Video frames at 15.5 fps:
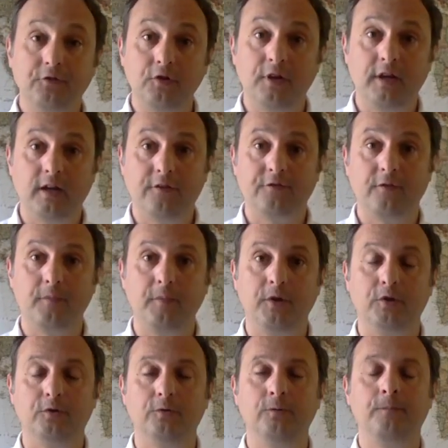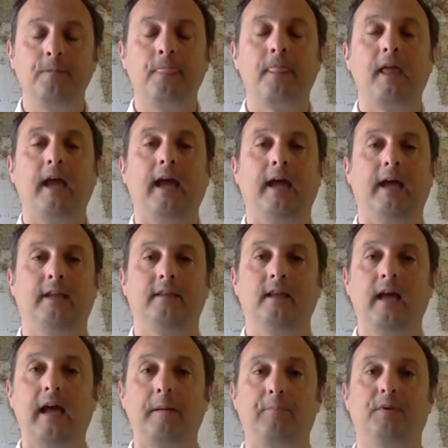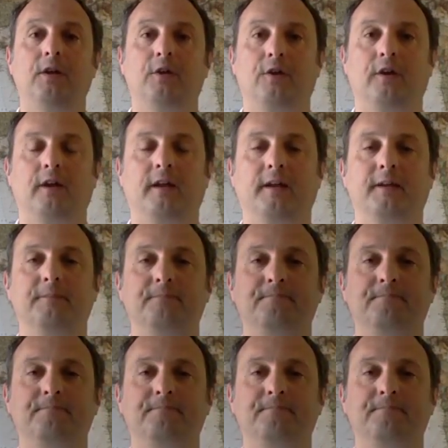to hear from you, and happy learning.